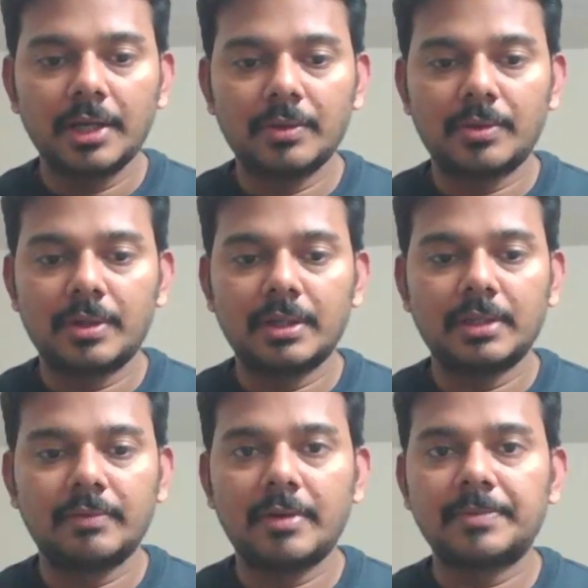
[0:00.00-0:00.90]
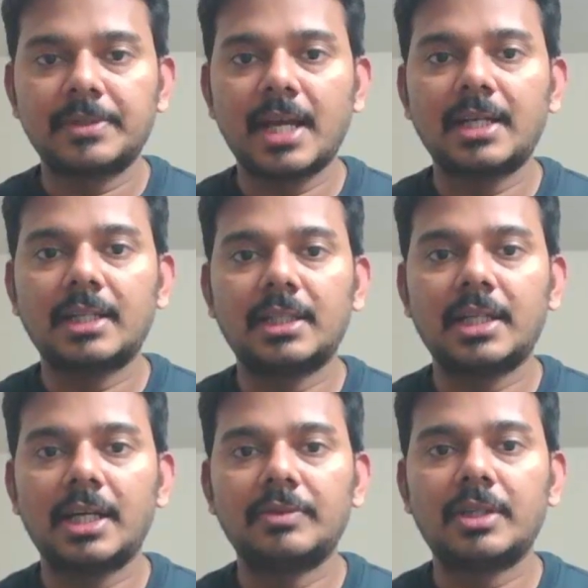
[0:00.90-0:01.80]
your uh, the website and
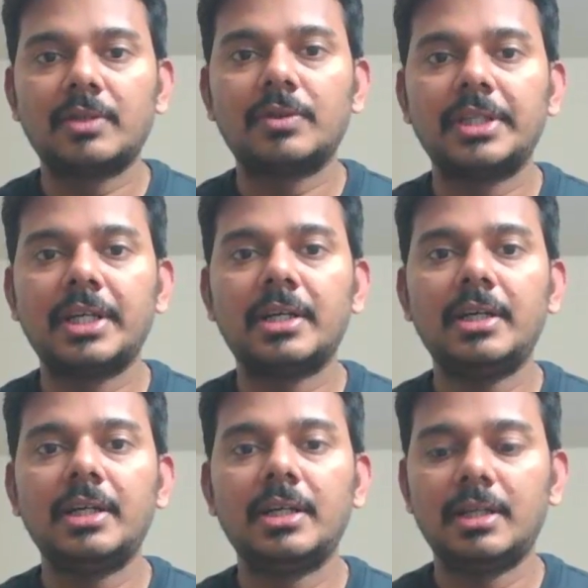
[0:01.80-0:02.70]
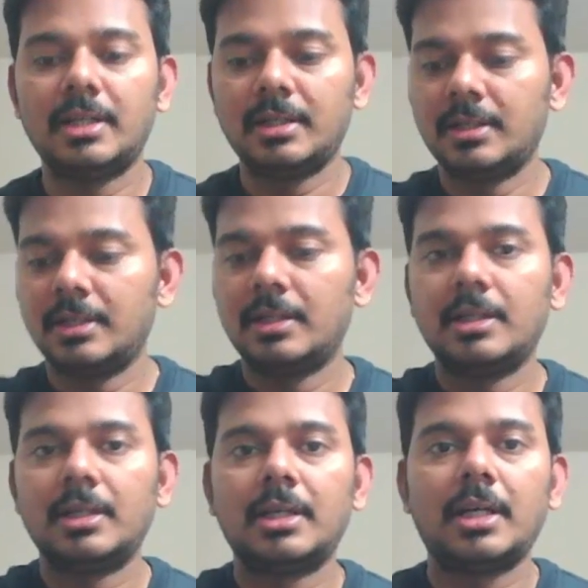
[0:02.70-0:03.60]
that I have downloaded here
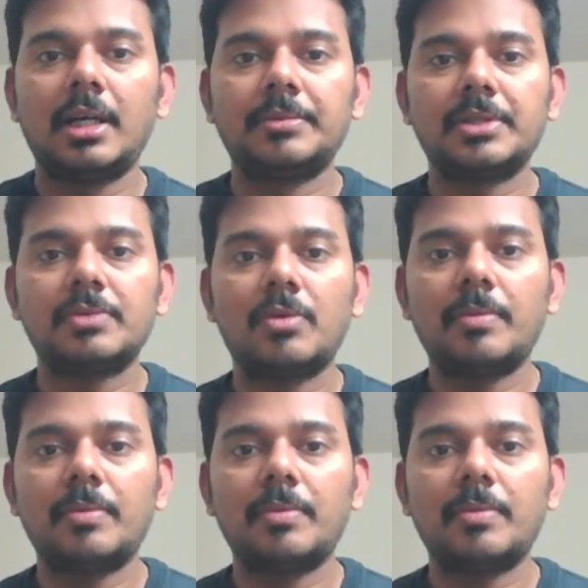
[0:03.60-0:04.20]
I'm just